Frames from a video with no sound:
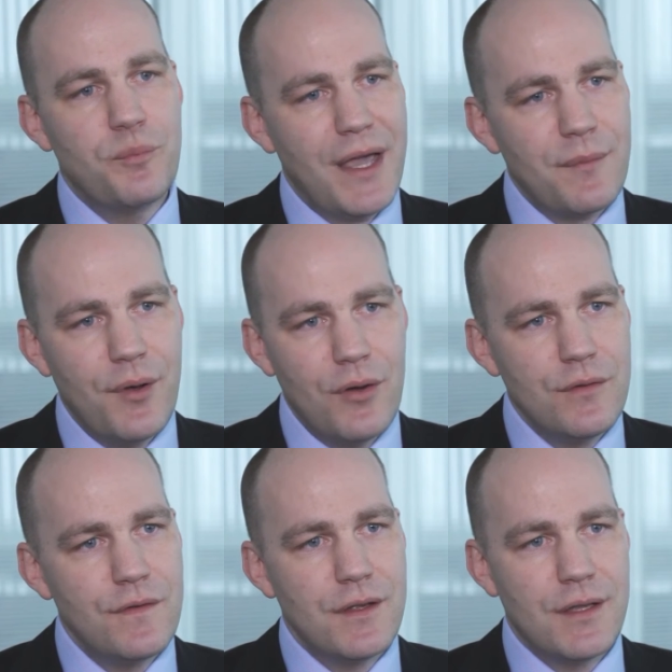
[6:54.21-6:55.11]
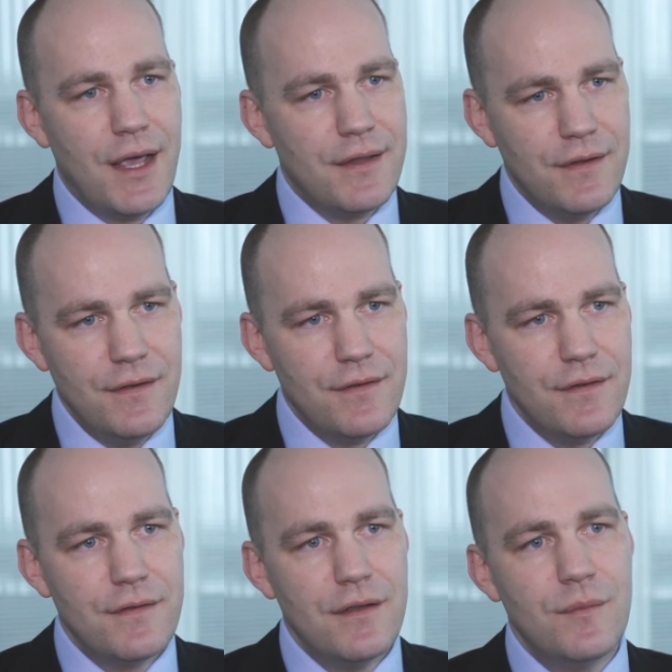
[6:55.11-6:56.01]
backbones in IT
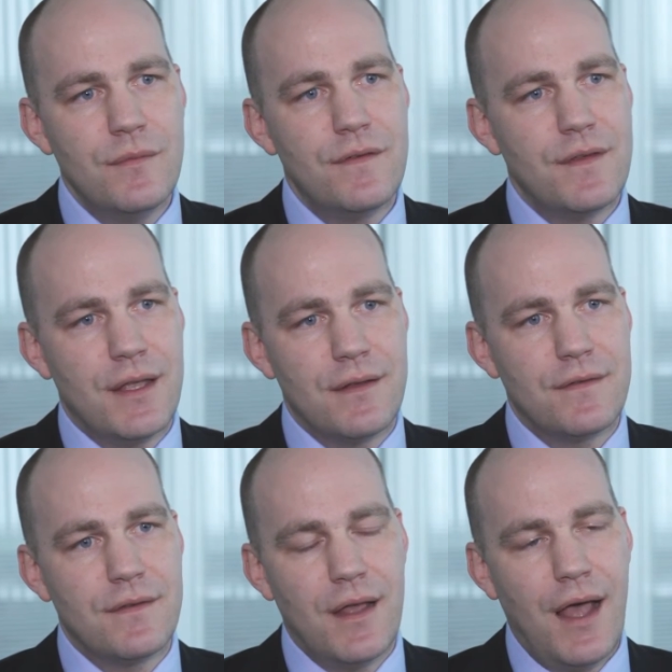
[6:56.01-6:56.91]
systems and